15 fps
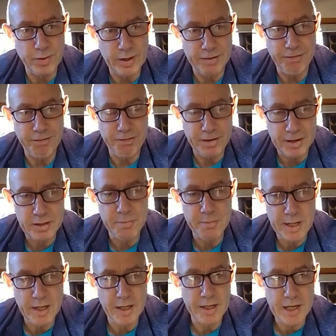a
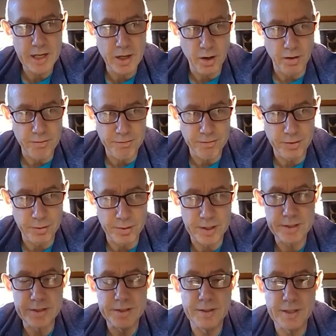fundamentally
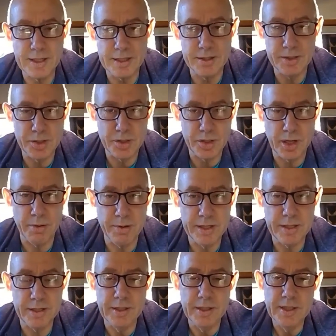confluent that is
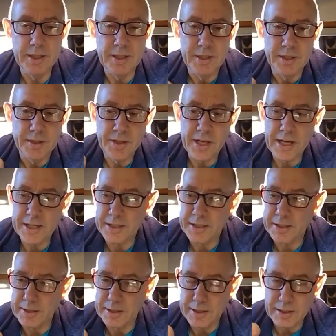showing that,
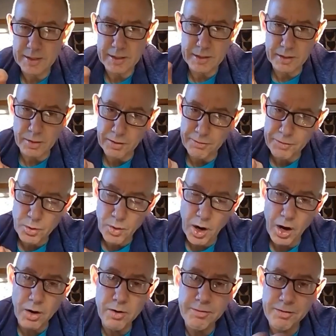you know, if you
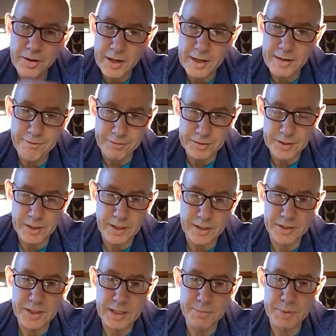
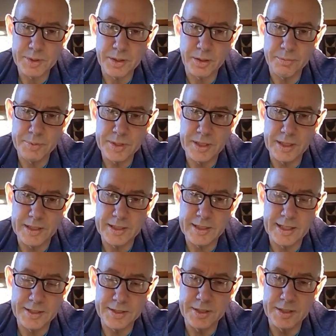overemphasize deep stops, it
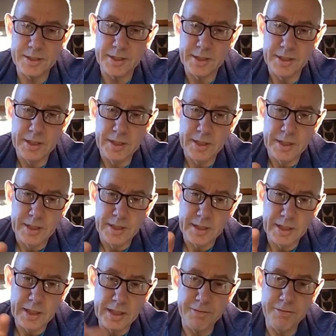doesn't
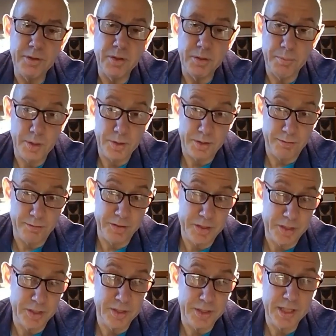give you the most
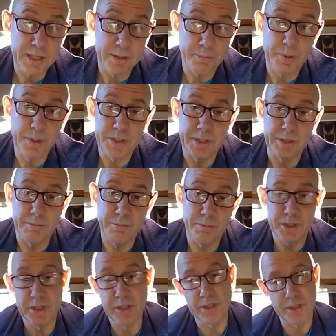efficient decompression,
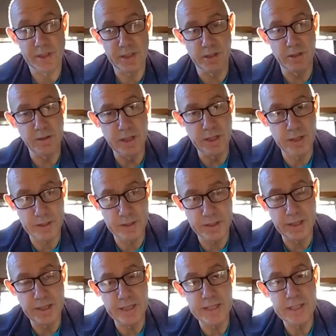which is, you know,
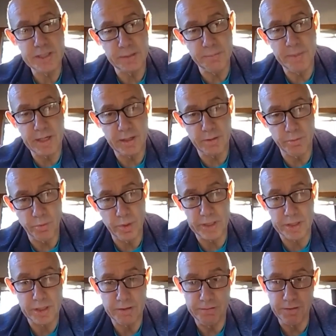the least amount of
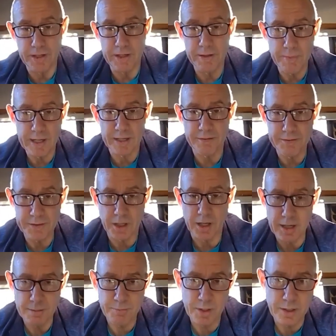risk for the amount of
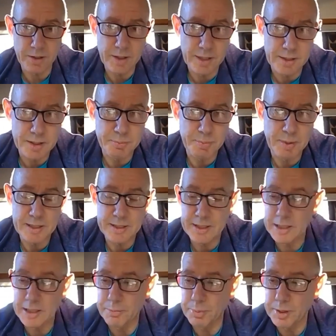time that you're going to spend
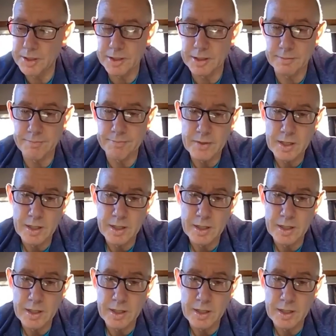decompressing.